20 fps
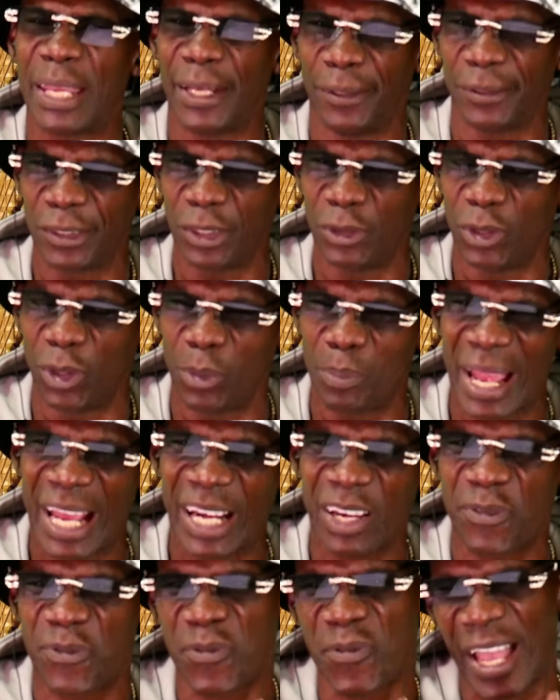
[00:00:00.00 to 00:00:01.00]
you know. Matter
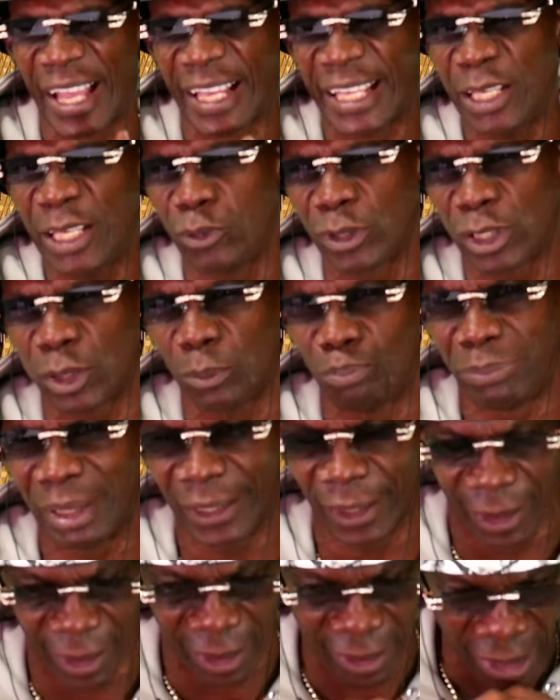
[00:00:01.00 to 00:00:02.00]
of fact, he was a
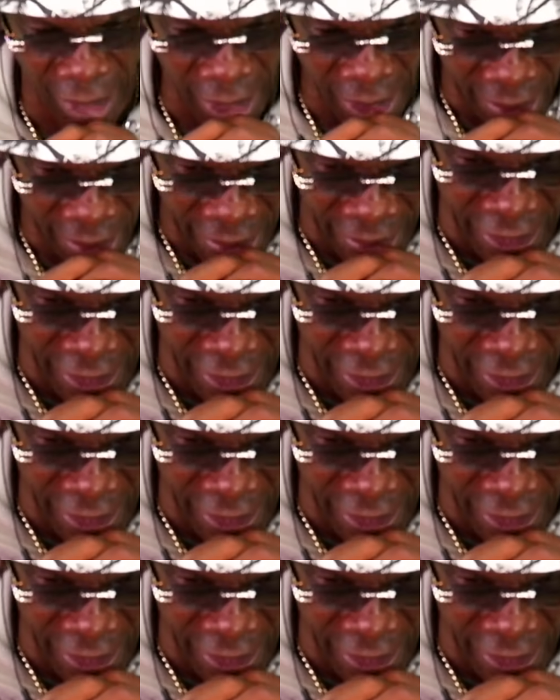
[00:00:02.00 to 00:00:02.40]
blood. He